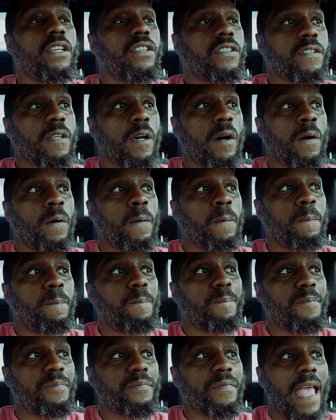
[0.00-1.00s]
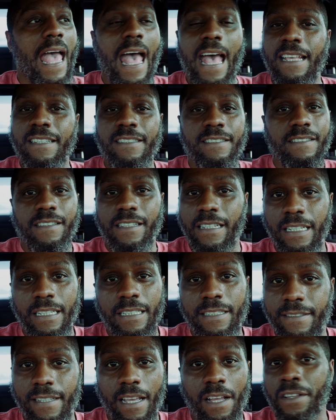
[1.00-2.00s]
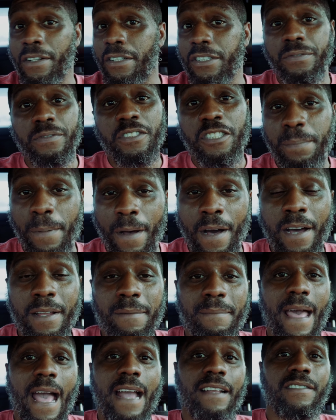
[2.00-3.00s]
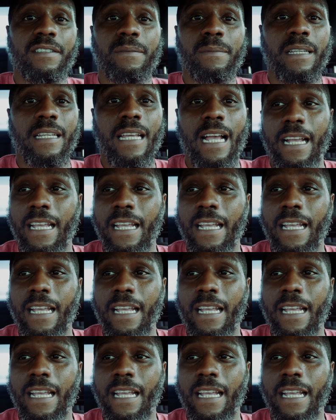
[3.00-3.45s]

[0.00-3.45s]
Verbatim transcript: So as the sellers respond back to me,